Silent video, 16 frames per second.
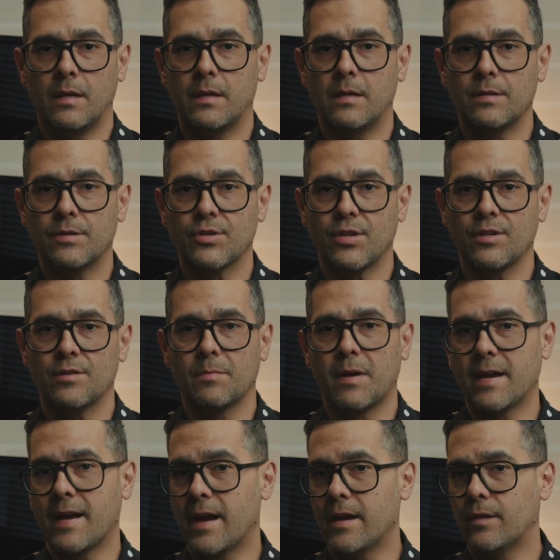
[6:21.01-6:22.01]
and change
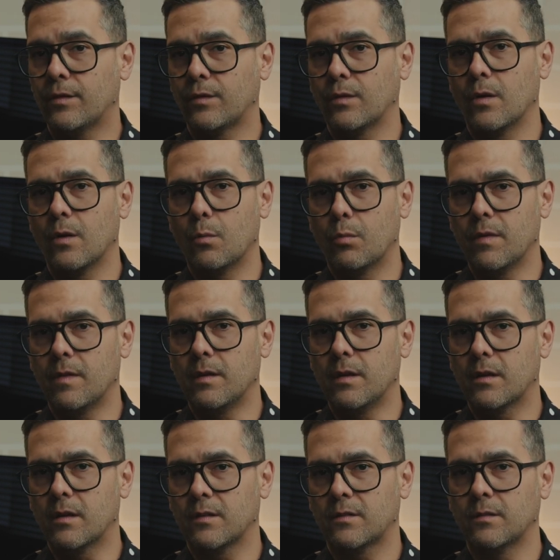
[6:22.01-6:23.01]
my ISO with the
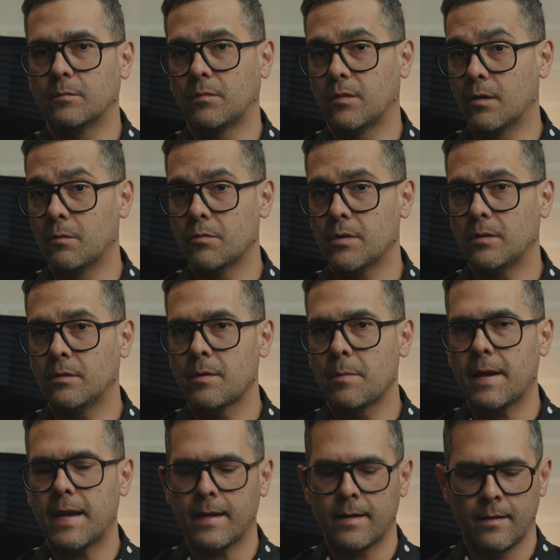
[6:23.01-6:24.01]
custom thumb wheel on the
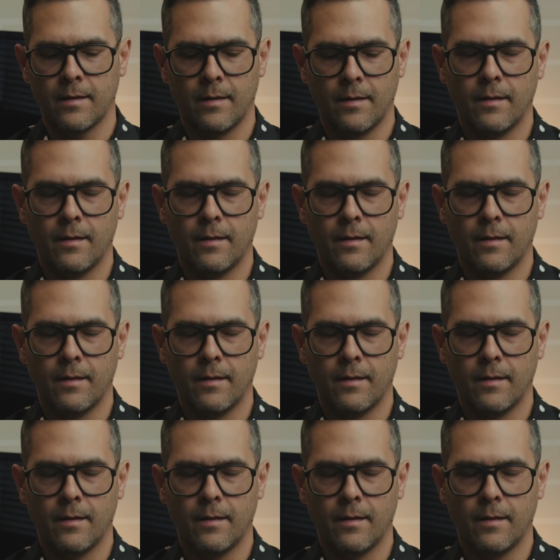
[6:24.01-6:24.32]
back.